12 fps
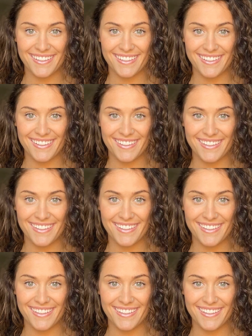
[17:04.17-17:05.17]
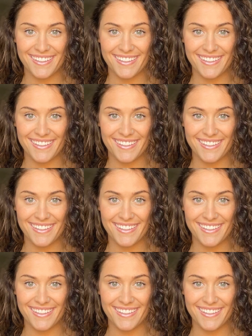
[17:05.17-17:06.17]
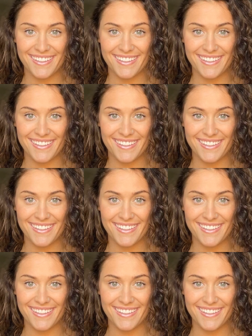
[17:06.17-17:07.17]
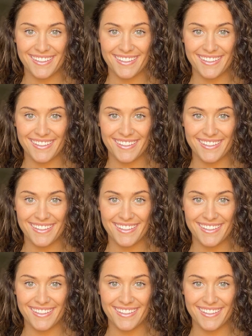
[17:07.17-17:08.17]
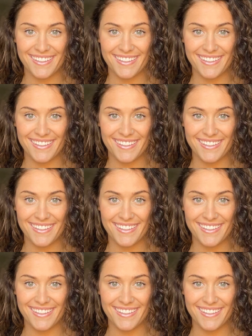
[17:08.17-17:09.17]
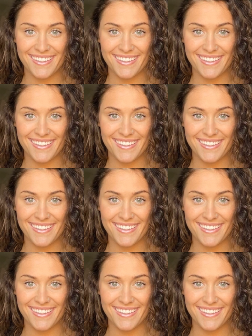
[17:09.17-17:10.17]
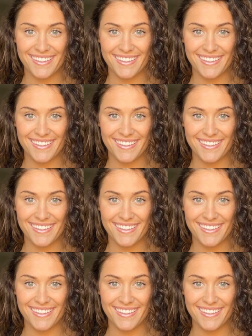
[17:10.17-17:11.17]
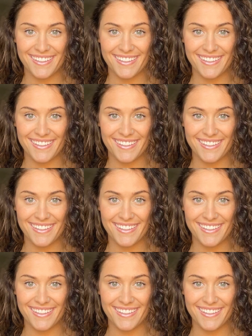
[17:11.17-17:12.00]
[no speech]